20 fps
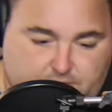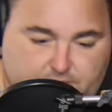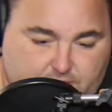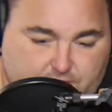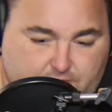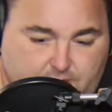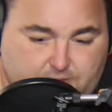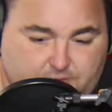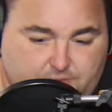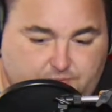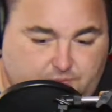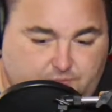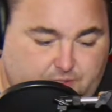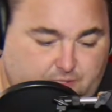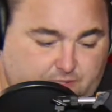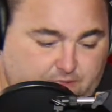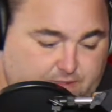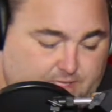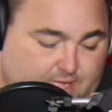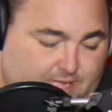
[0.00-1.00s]

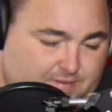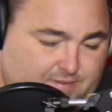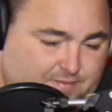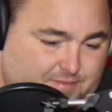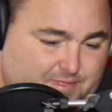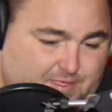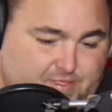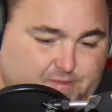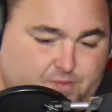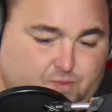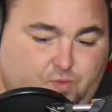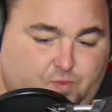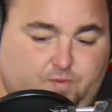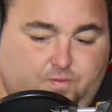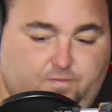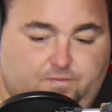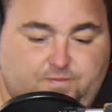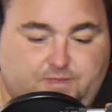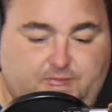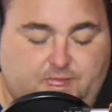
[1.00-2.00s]

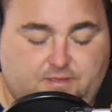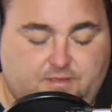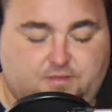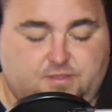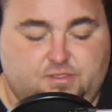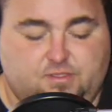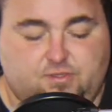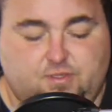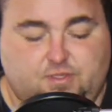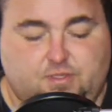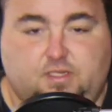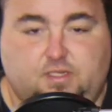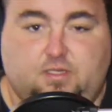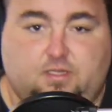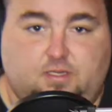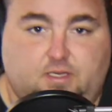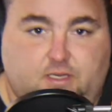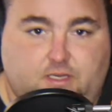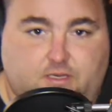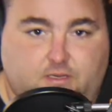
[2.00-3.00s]
That is strictly
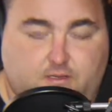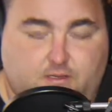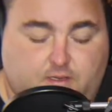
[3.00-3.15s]
league.